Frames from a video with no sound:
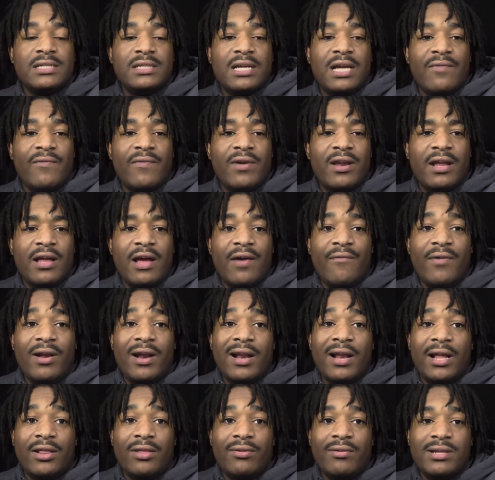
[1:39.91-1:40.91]
I read it
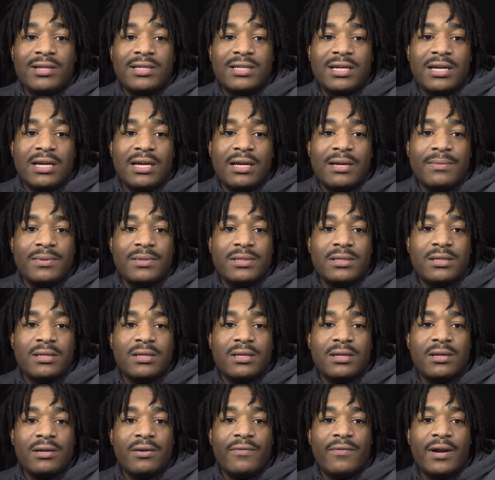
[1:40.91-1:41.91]
like 3 times.
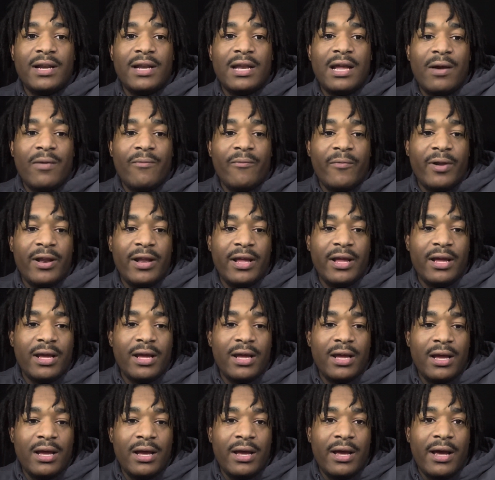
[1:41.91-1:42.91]
Right now I'm reading
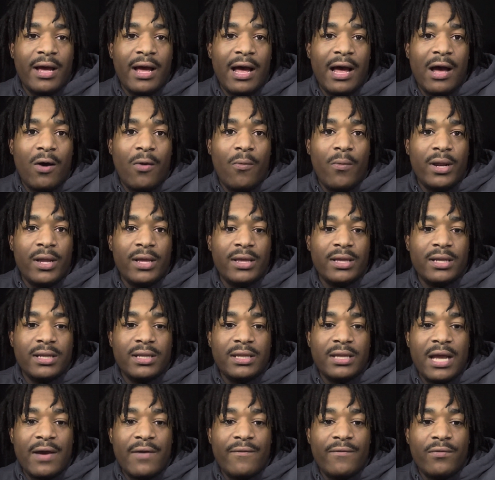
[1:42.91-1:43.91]
Outwitting the
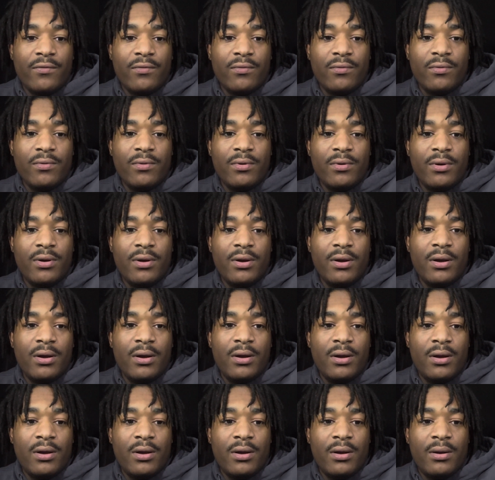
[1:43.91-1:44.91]
Devil,
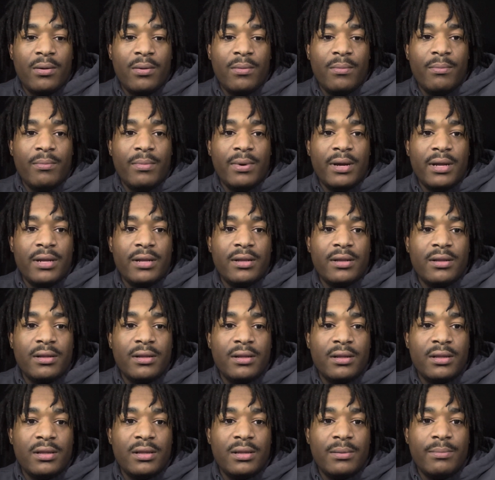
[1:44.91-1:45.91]
but
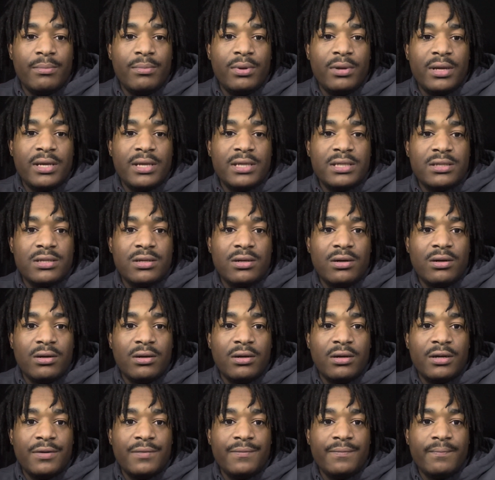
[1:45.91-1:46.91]
the book is
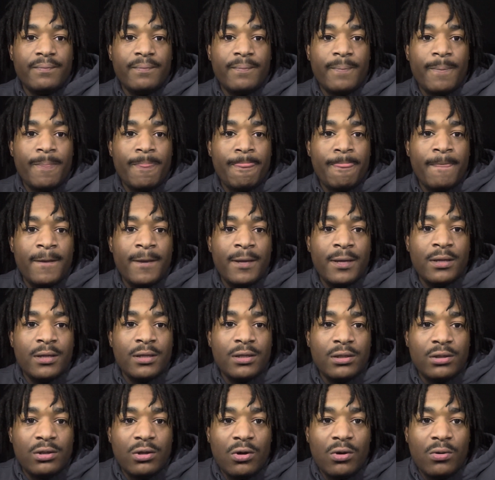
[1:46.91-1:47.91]
called
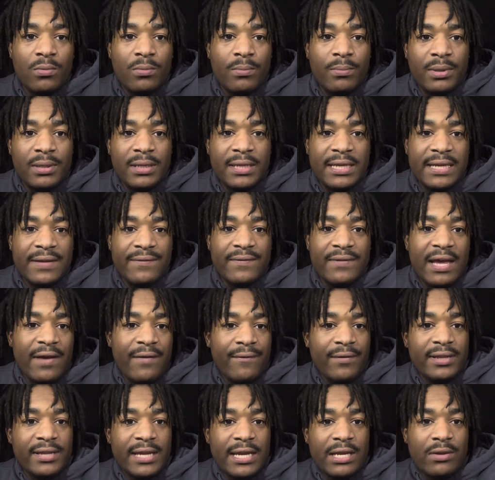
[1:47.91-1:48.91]
Don't Believe
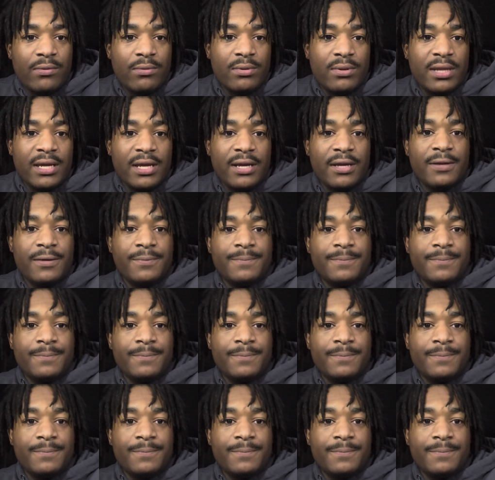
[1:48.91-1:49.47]
Everything You Think.